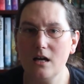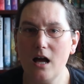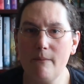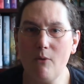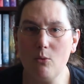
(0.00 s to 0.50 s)

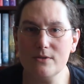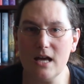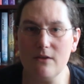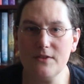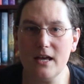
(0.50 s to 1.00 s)
I'm always
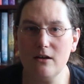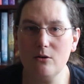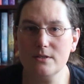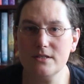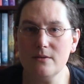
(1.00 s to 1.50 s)
out there,
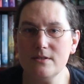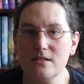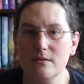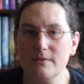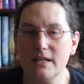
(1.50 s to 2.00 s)
always doing
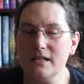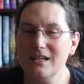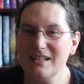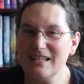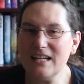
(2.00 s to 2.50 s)
something,
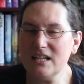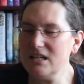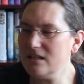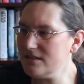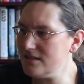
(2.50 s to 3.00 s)
that
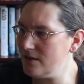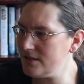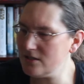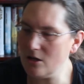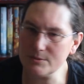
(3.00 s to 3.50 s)
hurts, so I
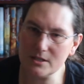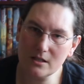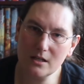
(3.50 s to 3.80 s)
stopped.